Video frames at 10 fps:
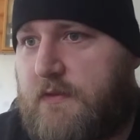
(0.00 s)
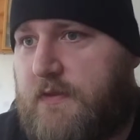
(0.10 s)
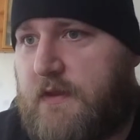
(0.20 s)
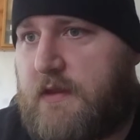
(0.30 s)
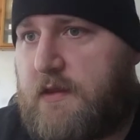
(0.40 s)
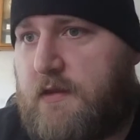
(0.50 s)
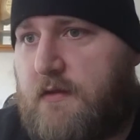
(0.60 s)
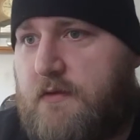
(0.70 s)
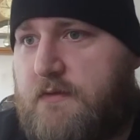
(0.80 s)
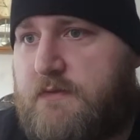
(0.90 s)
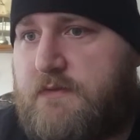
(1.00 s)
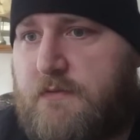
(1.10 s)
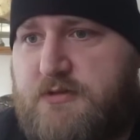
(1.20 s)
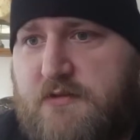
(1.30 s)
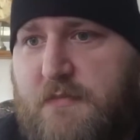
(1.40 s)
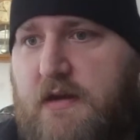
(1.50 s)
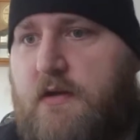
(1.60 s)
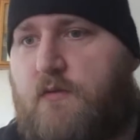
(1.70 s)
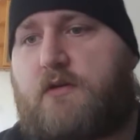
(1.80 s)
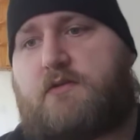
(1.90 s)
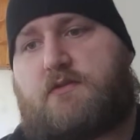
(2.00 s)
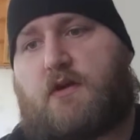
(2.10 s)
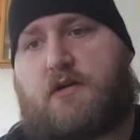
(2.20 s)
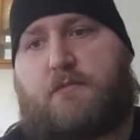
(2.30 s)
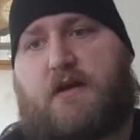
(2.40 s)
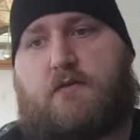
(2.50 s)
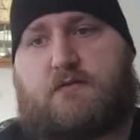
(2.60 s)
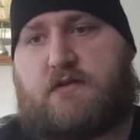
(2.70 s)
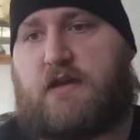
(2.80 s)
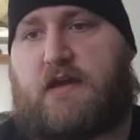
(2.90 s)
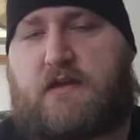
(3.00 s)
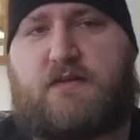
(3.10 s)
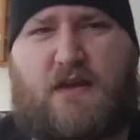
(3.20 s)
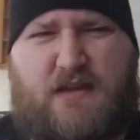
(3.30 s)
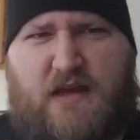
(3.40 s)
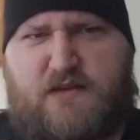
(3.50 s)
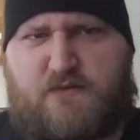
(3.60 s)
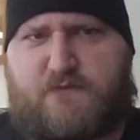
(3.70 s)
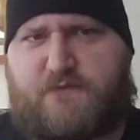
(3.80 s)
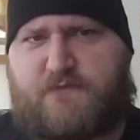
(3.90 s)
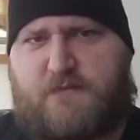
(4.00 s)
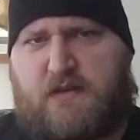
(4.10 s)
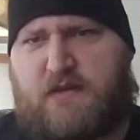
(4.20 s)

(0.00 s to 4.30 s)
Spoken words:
the subject matter I wanted to talk about today, because I kind of